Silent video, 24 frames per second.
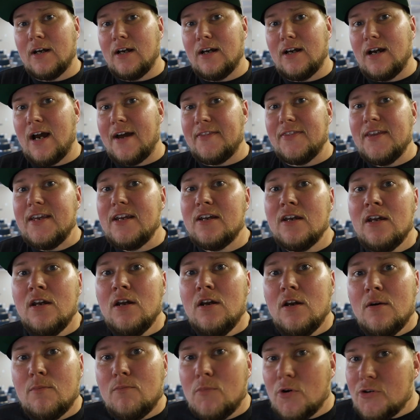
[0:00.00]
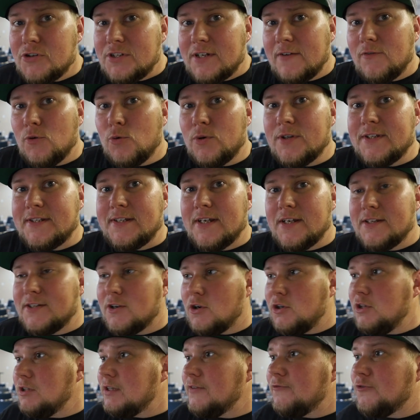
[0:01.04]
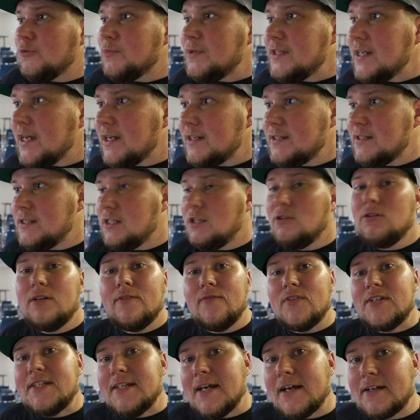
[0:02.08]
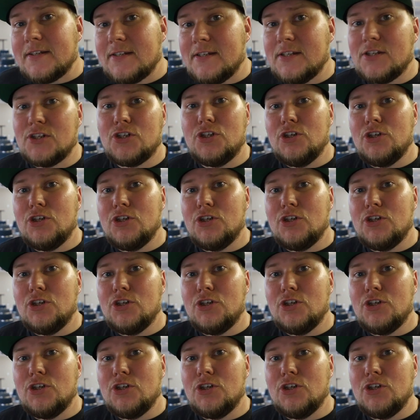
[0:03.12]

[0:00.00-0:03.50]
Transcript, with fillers: Uh, I think most everyone says, "Oh, you live from Tex you live in Texas.